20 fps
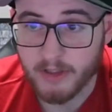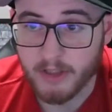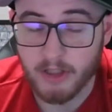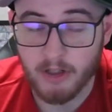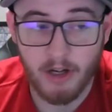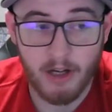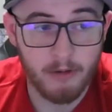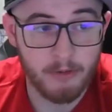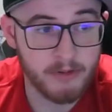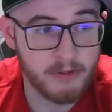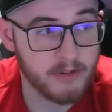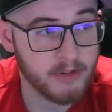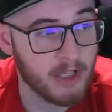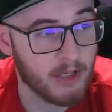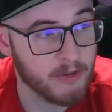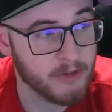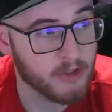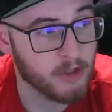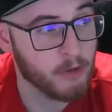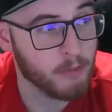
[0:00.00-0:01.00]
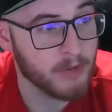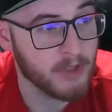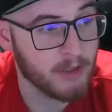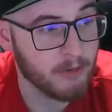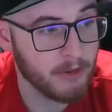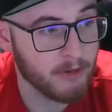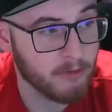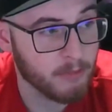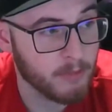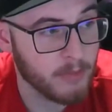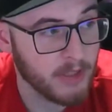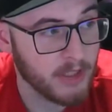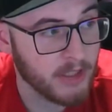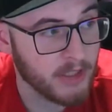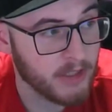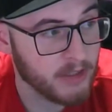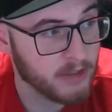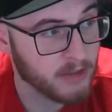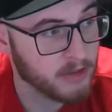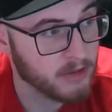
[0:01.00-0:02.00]
I was hoping that we would
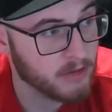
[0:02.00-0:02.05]
be